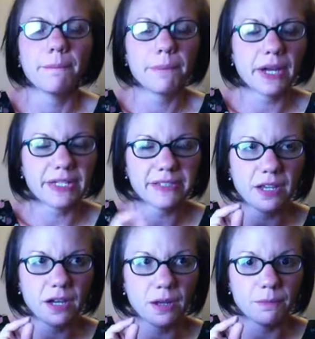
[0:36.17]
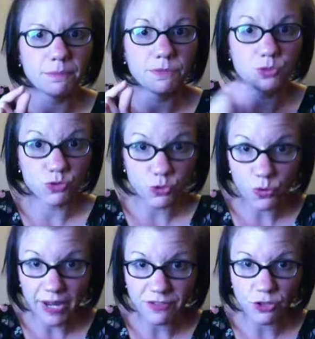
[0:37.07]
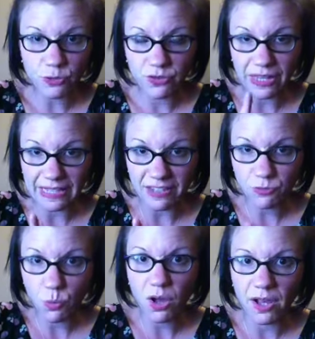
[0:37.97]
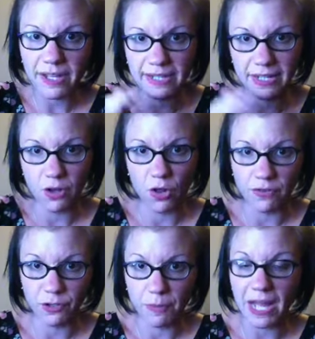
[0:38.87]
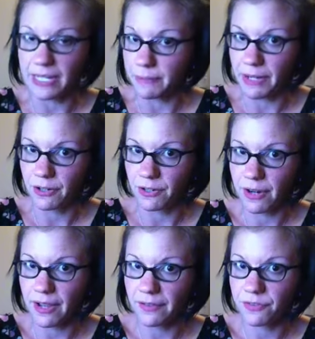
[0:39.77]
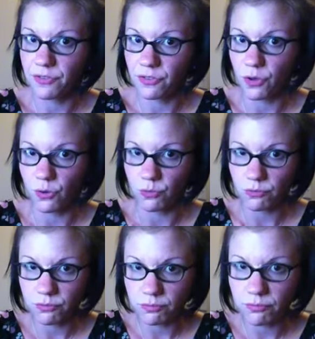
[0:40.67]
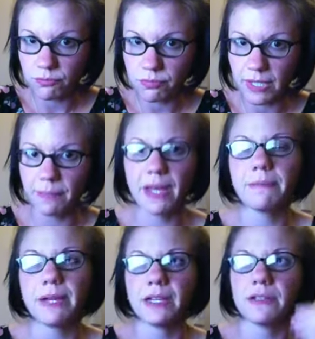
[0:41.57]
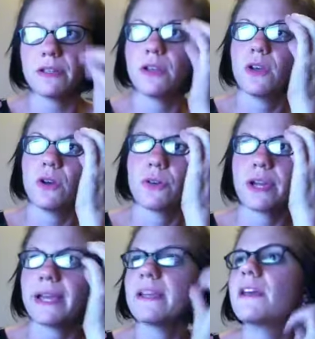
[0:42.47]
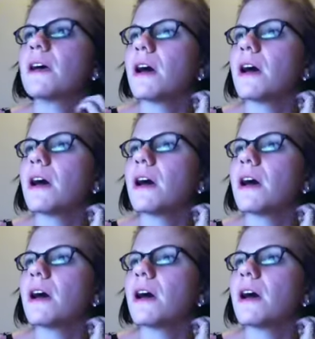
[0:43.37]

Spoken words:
But you do have to use at least one in all of your body paragraphs. So keep that in mind. Okay?